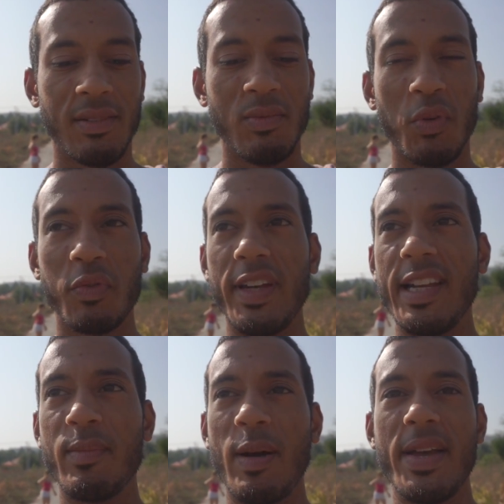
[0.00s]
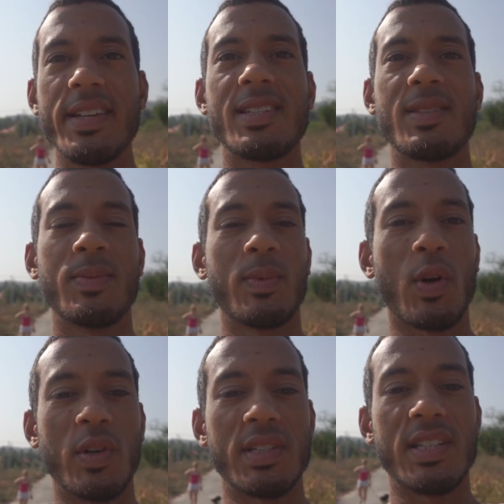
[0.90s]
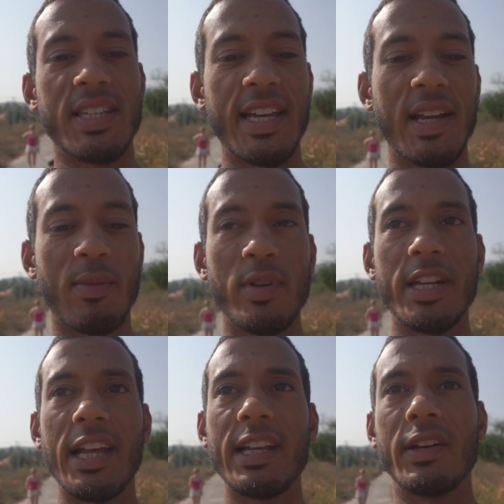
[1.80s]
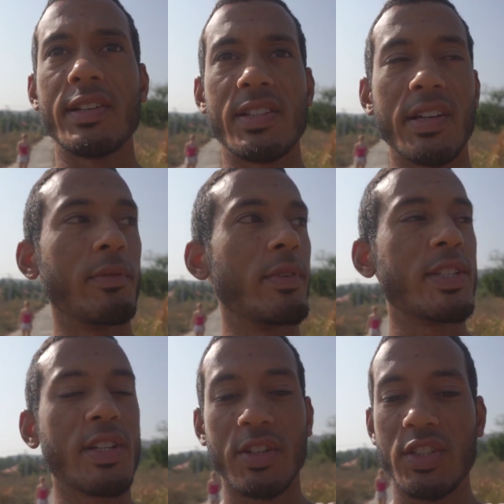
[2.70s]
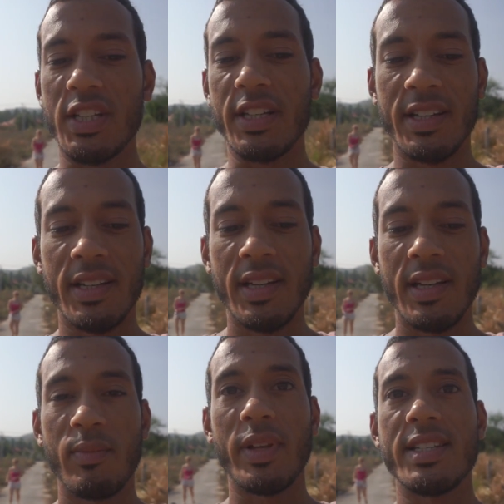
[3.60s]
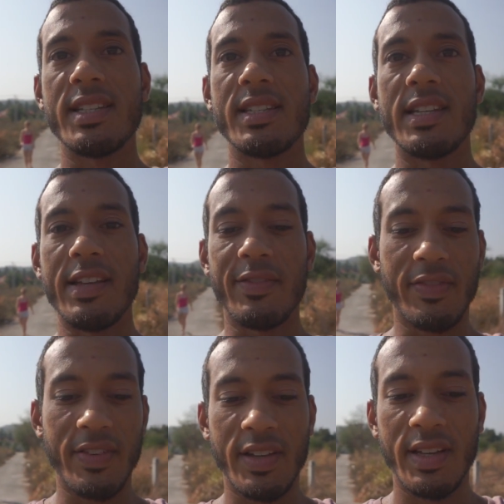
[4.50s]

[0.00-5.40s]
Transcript: Not feeling my best because I stayed up really late last night researching places to live